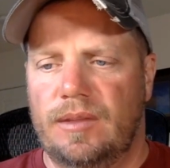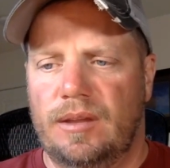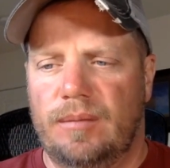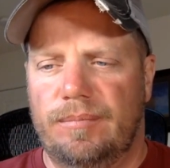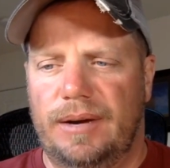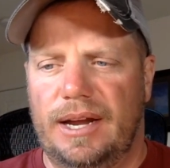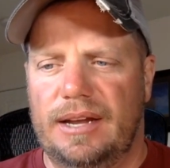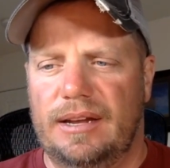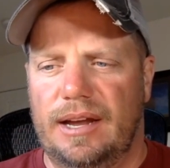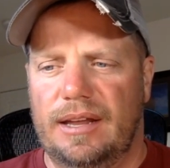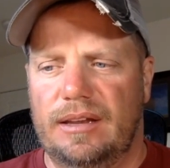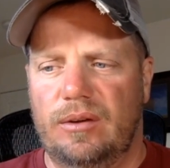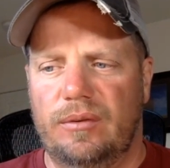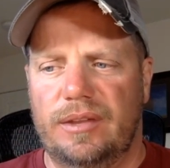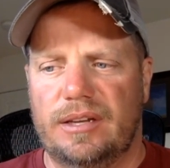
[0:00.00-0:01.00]
probably. I
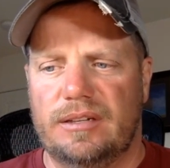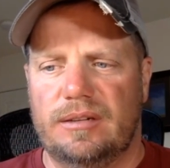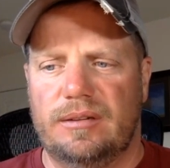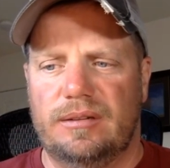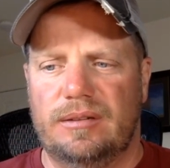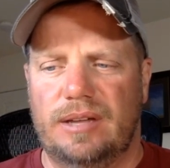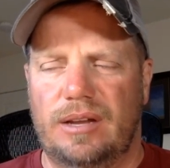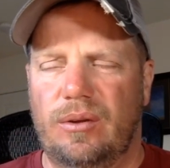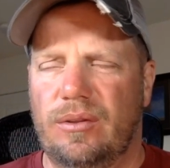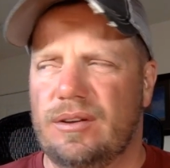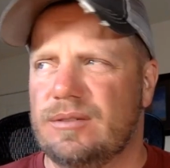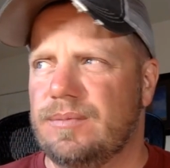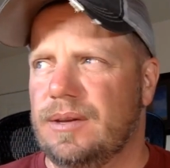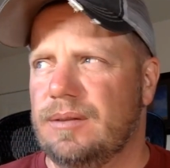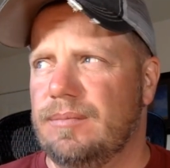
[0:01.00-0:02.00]
don't think
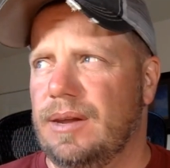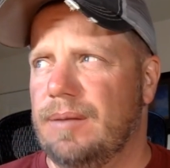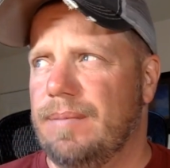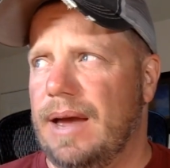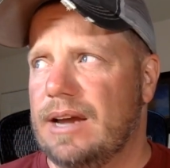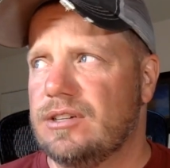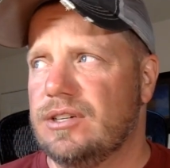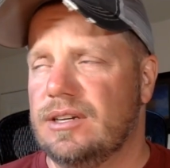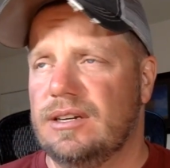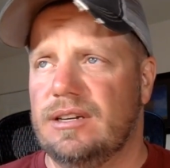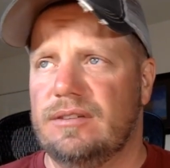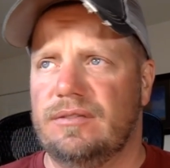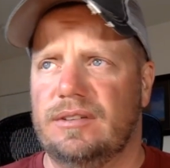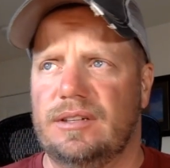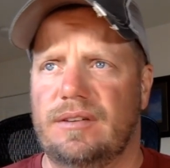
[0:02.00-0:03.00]
there's many packaging
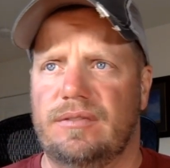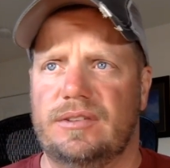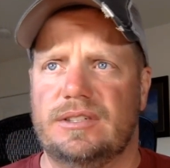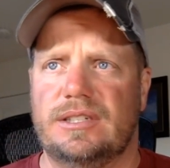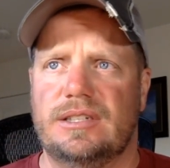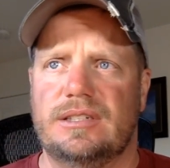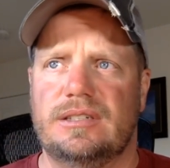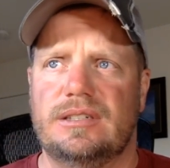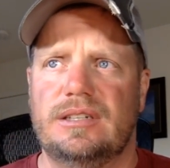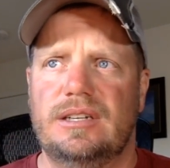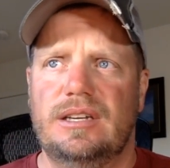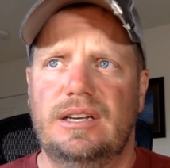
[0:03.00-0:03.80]
differences,